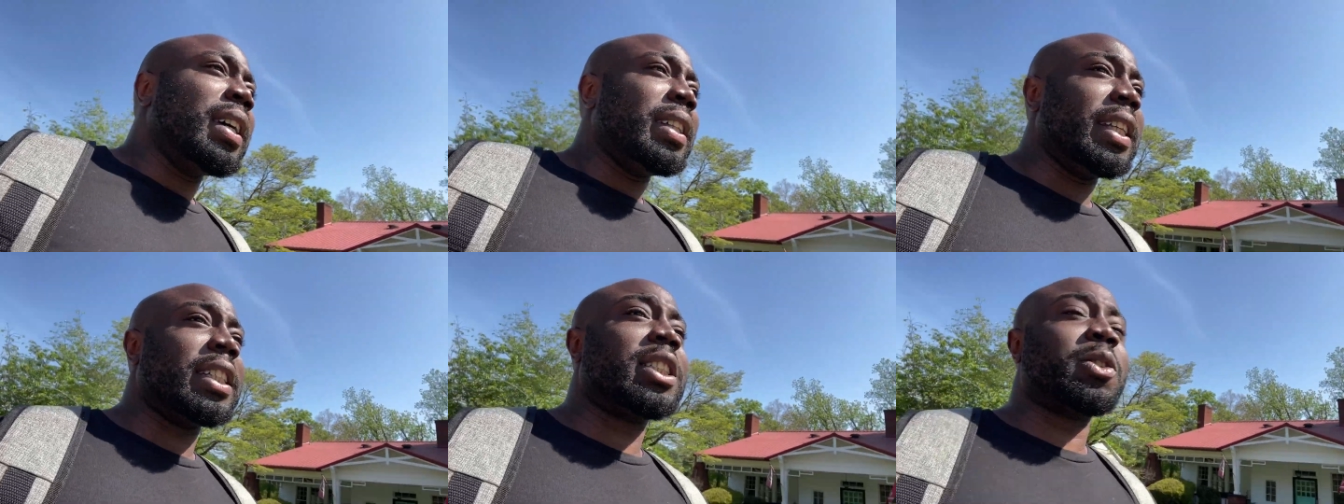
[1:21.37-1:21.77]

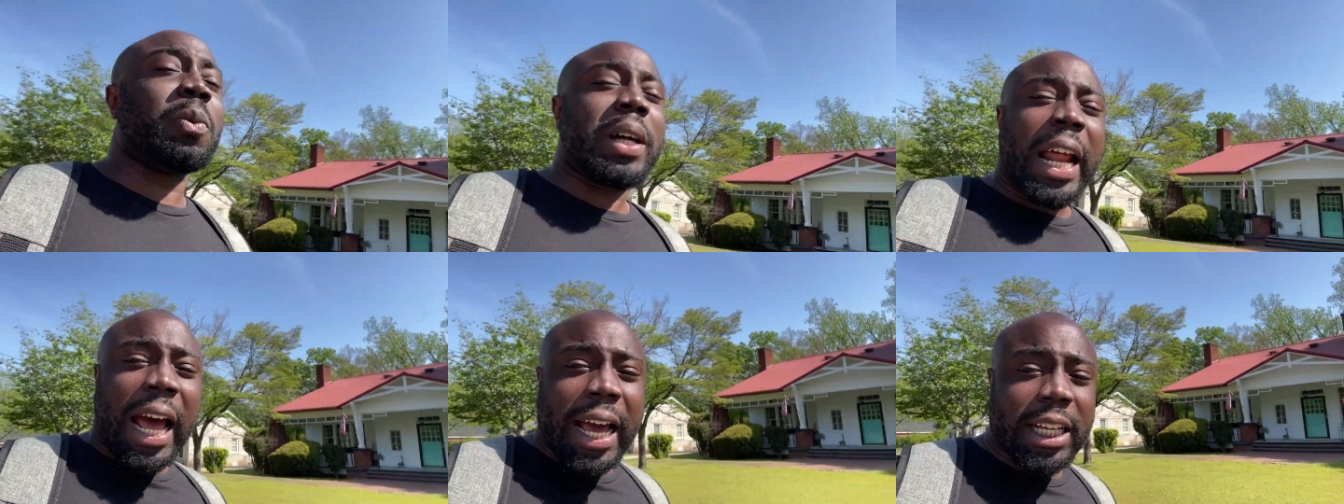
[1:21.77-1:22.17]
this is
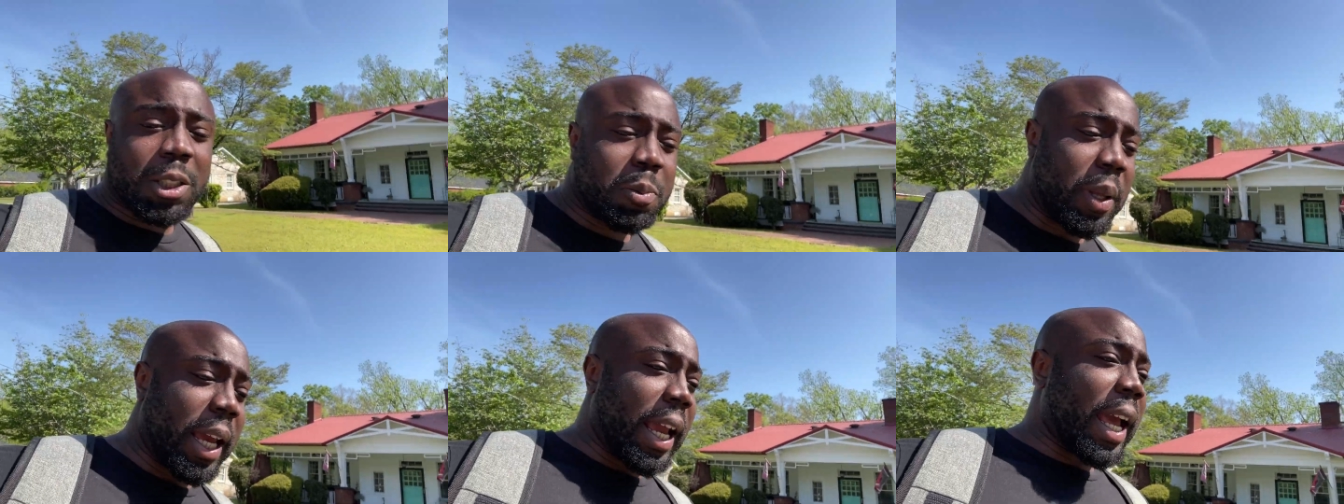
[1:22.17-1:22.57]
when I
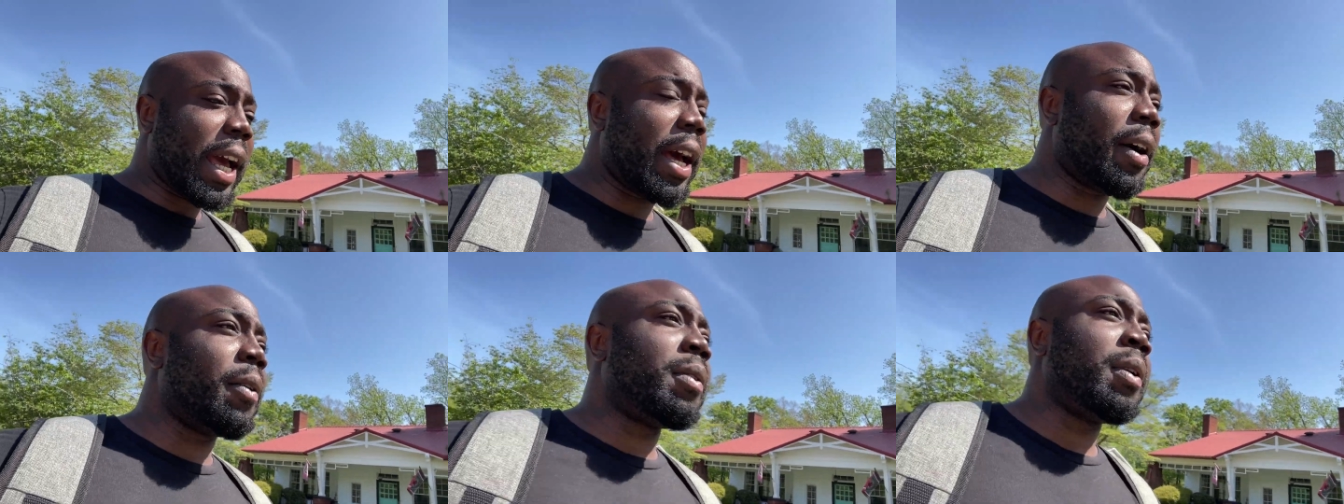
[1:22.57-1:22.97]
explained
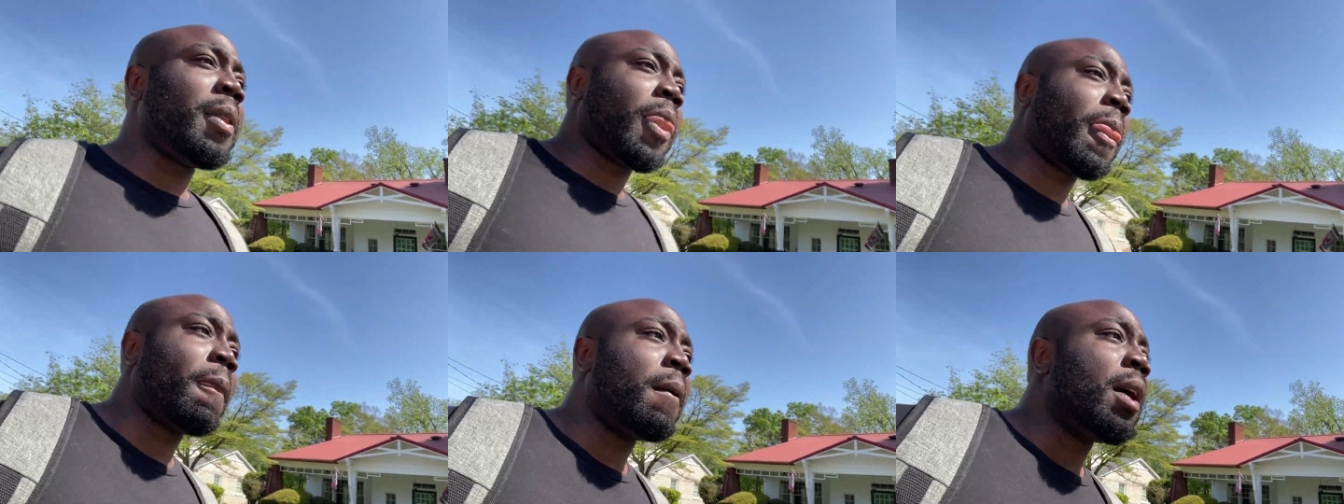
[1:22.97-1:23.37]
how
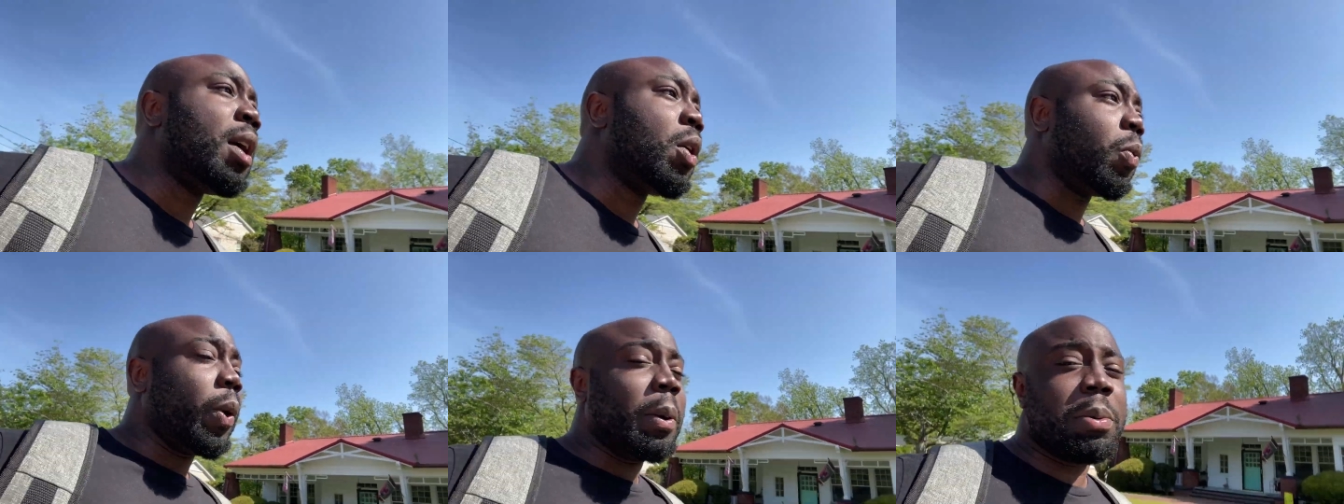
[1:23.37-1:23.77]

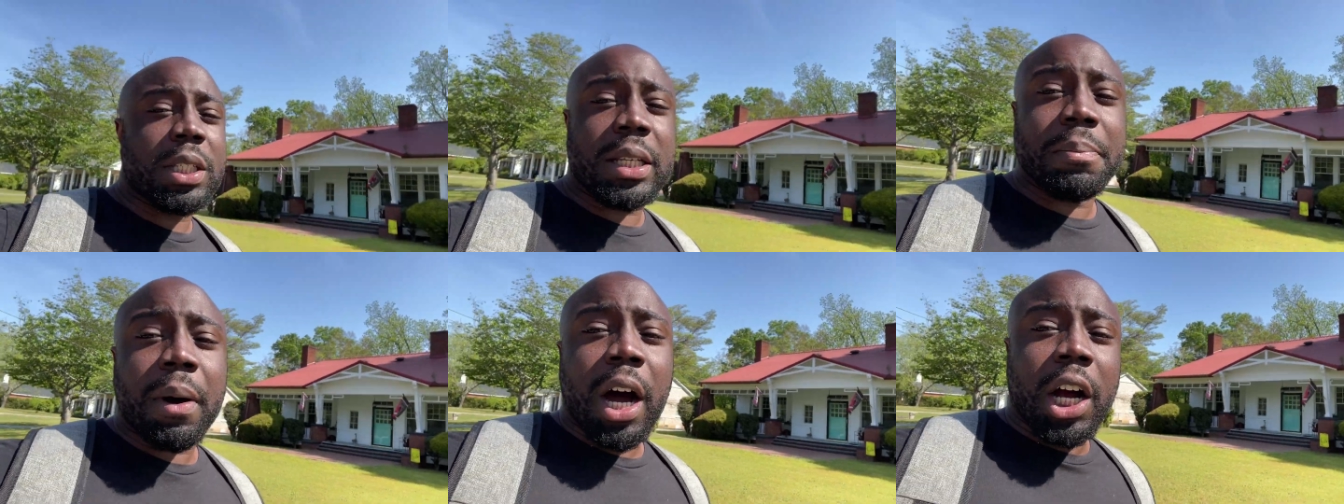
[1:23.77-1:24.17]
we was
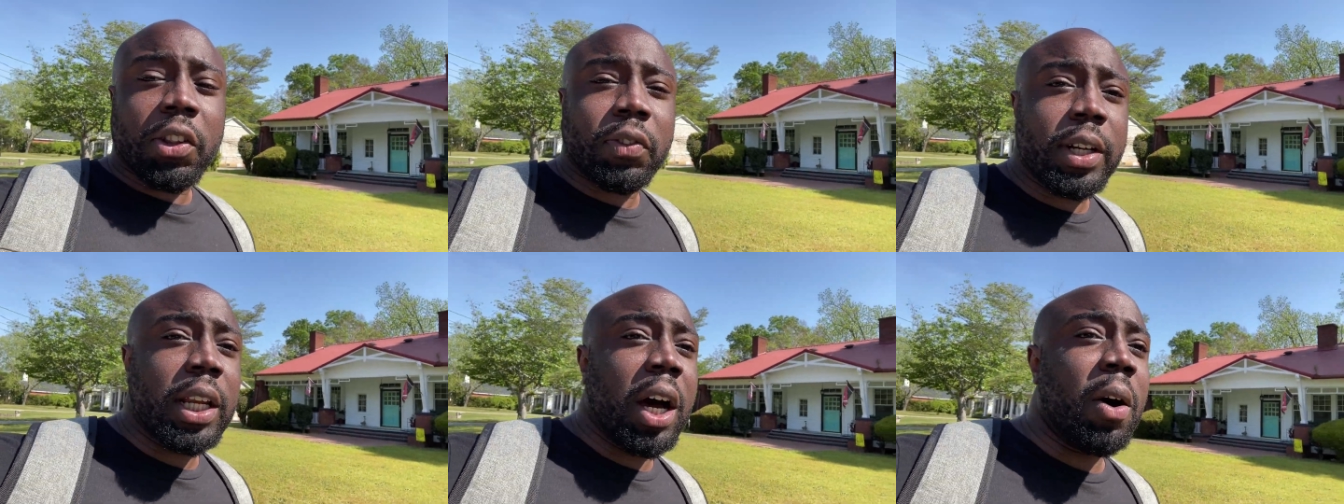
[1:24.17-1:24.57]
in Mar
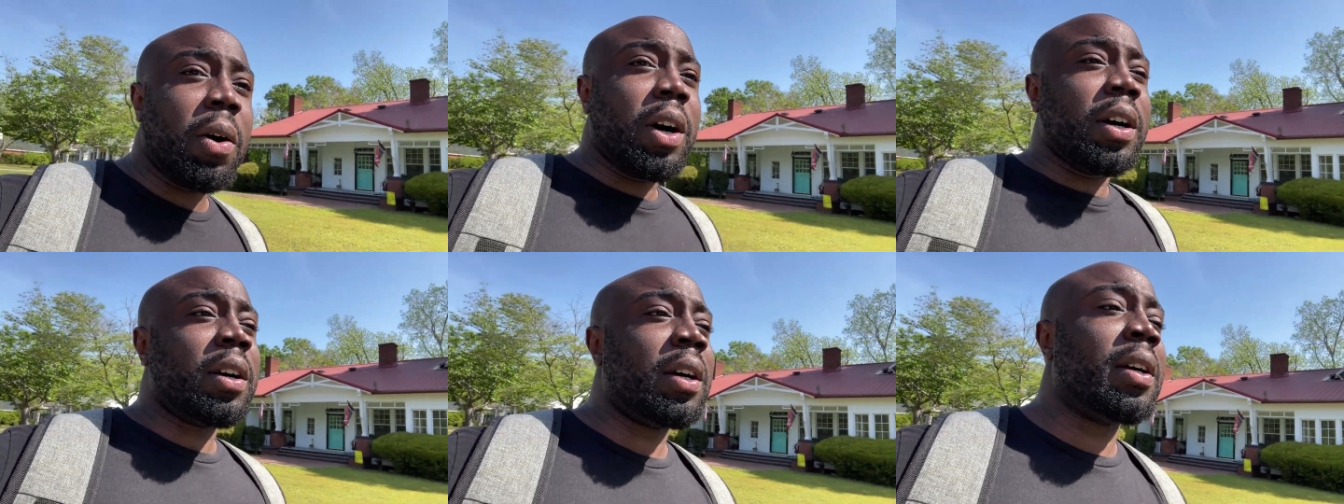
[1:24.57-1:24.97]
3
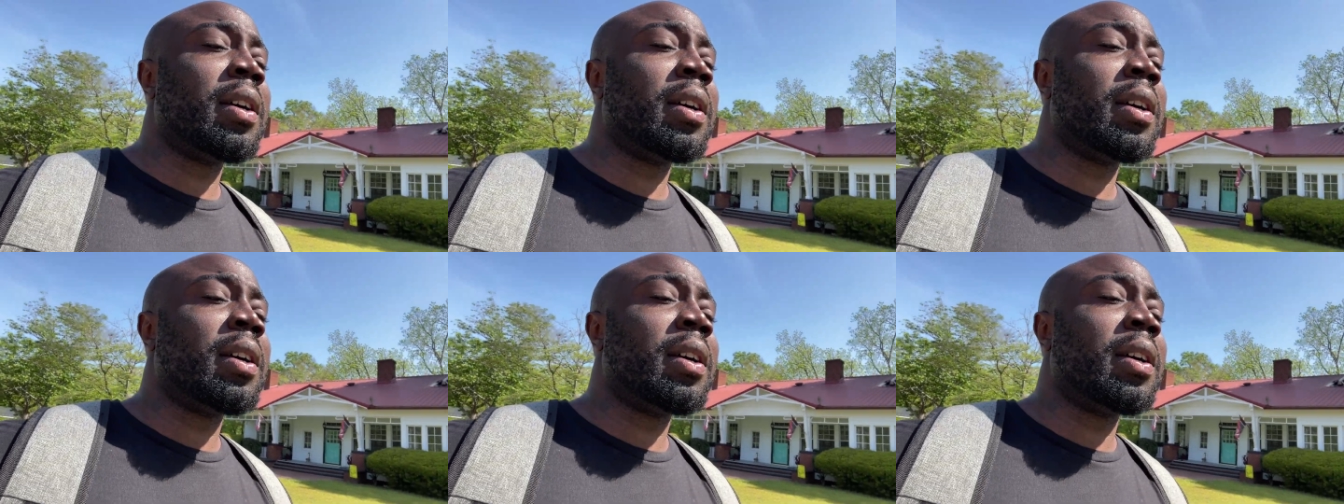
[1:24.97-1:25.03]
Lower